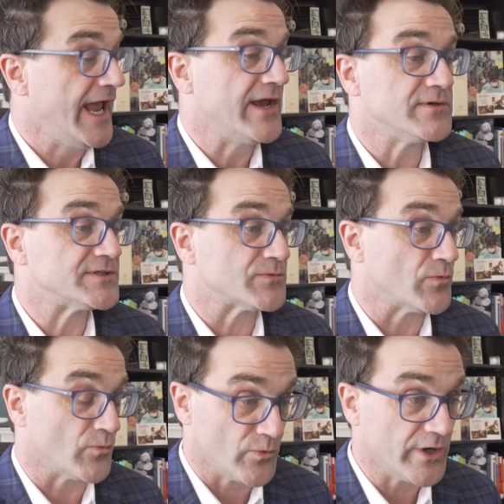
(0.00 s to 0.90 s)
it was
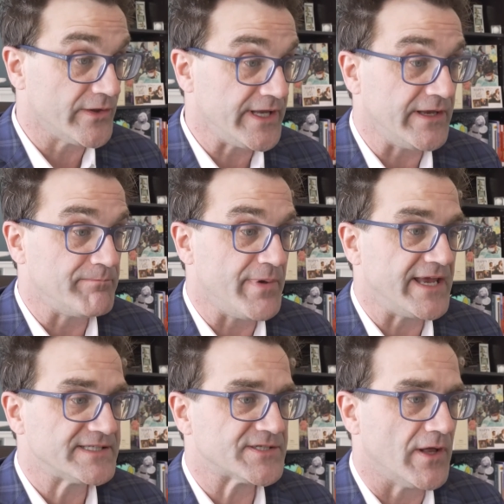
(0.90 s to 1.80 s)
really
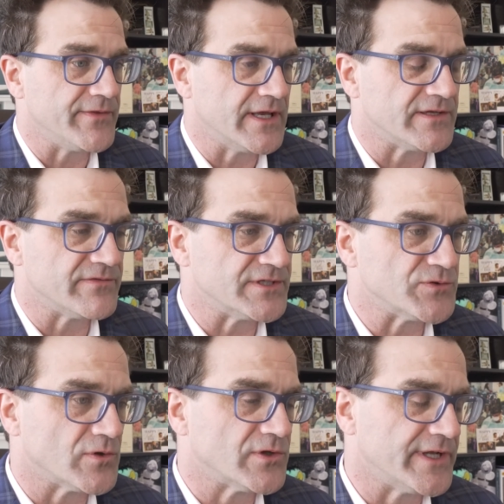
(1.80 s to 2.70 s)
based on the
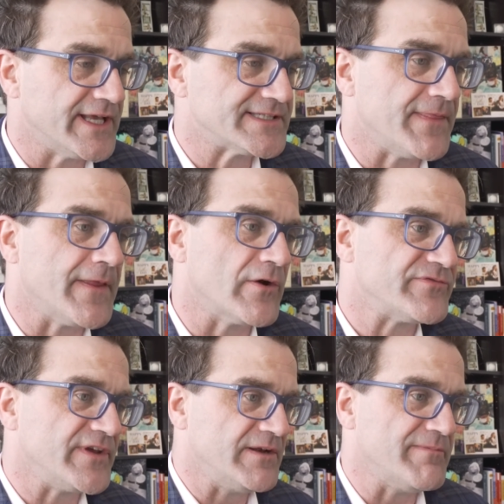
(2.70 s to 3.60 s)
individual clinics and their
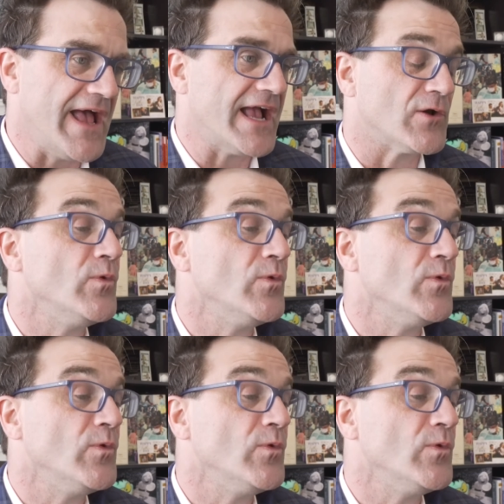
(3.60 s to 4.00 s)
feedback.